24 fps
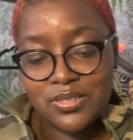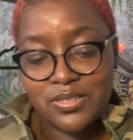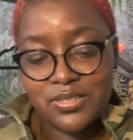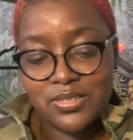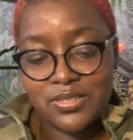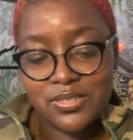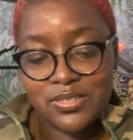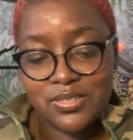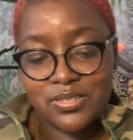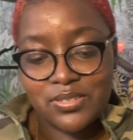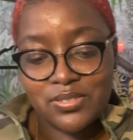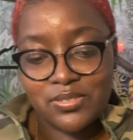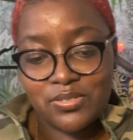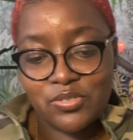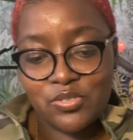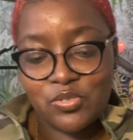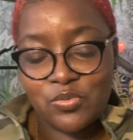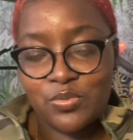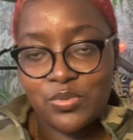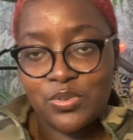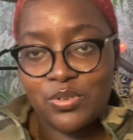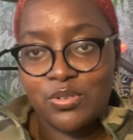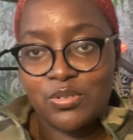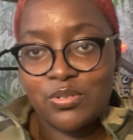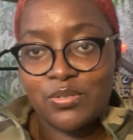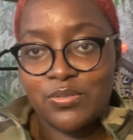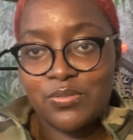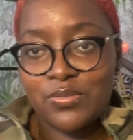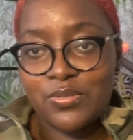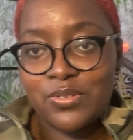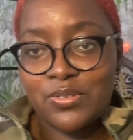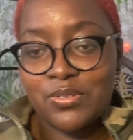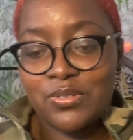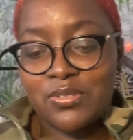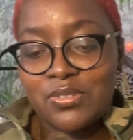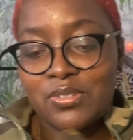So
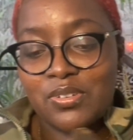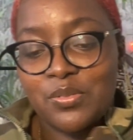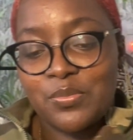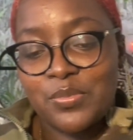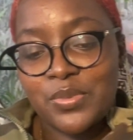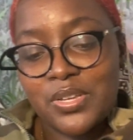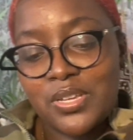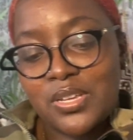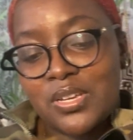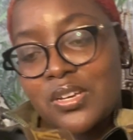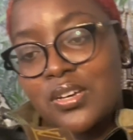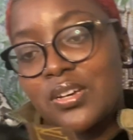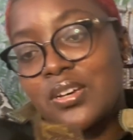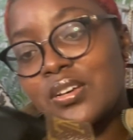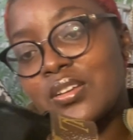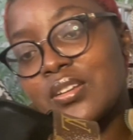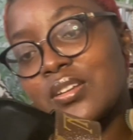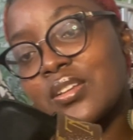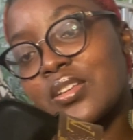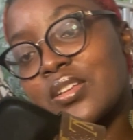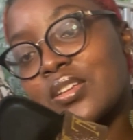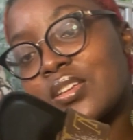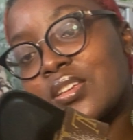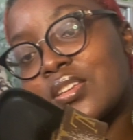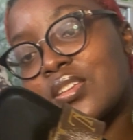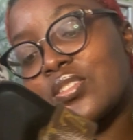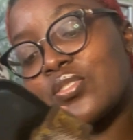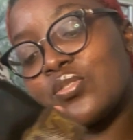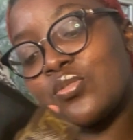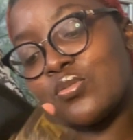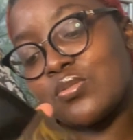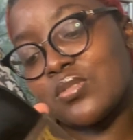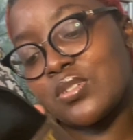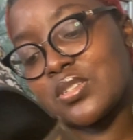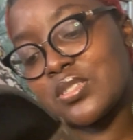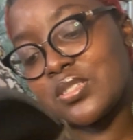beautiful. Oh my god, like
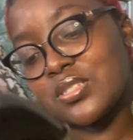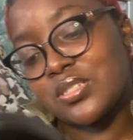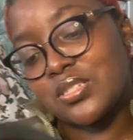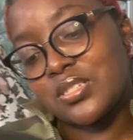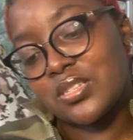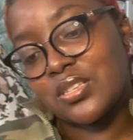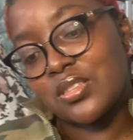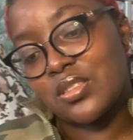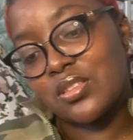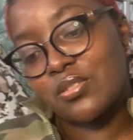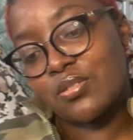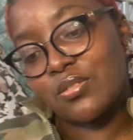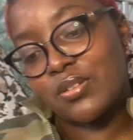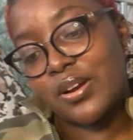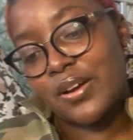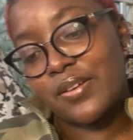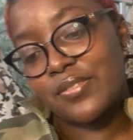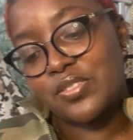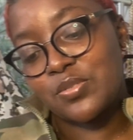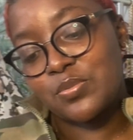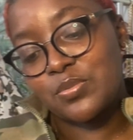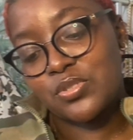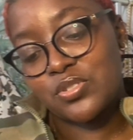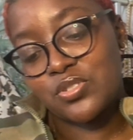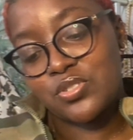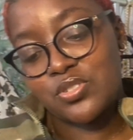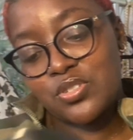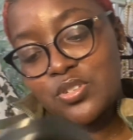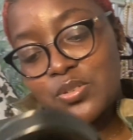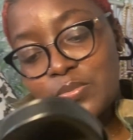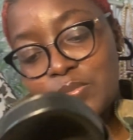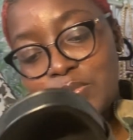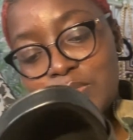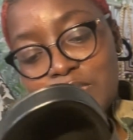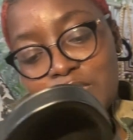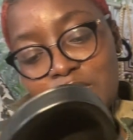you can see the craftsmanship.
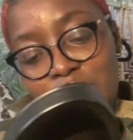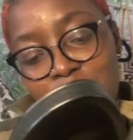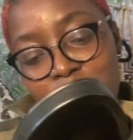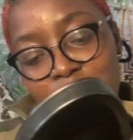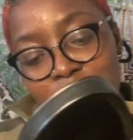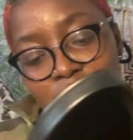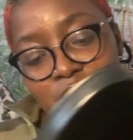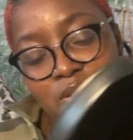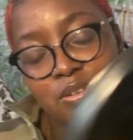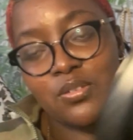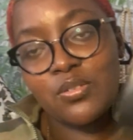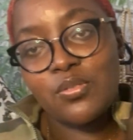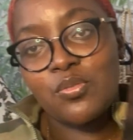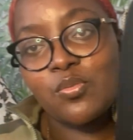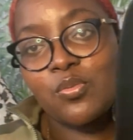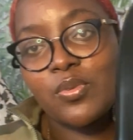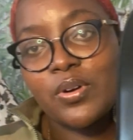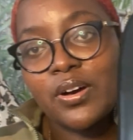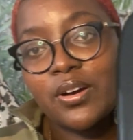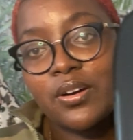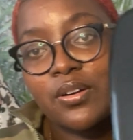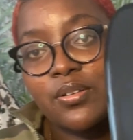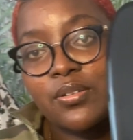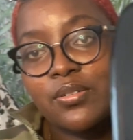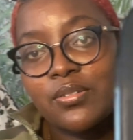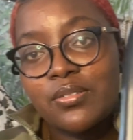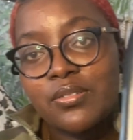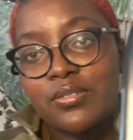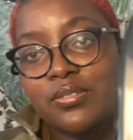Wow,